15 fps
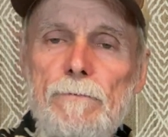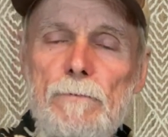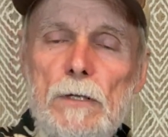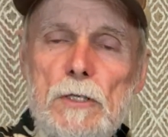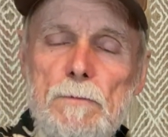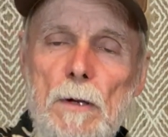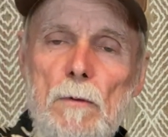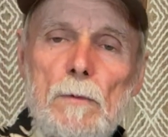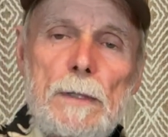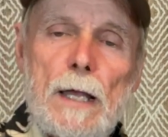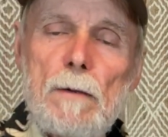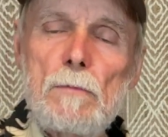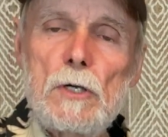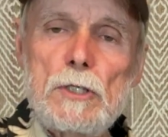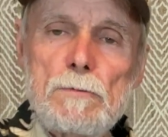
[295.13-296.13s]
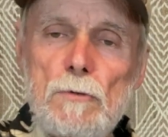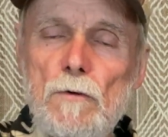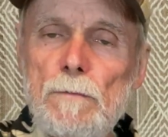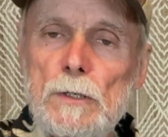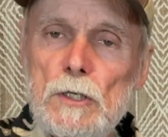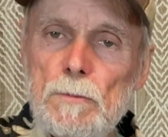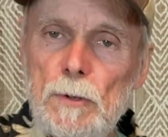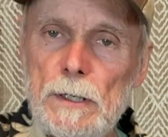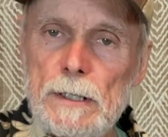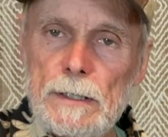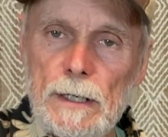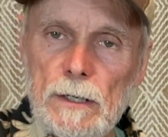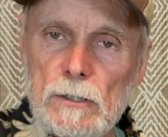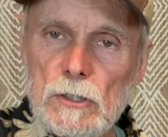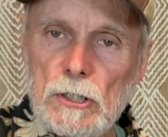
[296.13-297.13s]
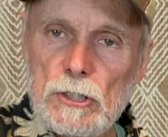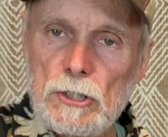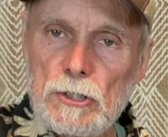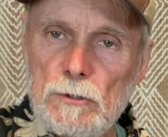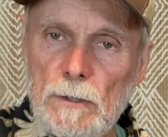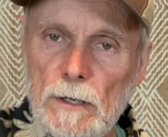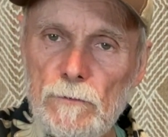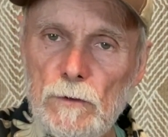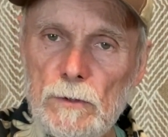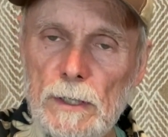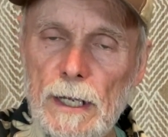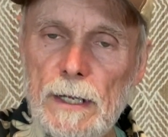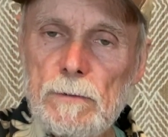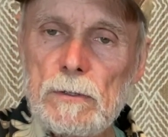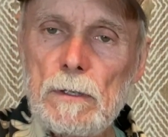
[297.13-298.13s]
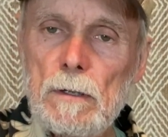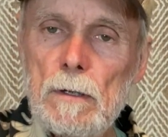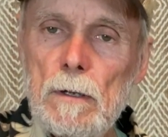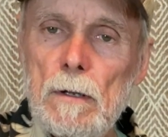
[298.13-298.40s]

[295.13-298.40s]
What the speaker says: Experiment with how much movement you put in there. So let's just do that a few times.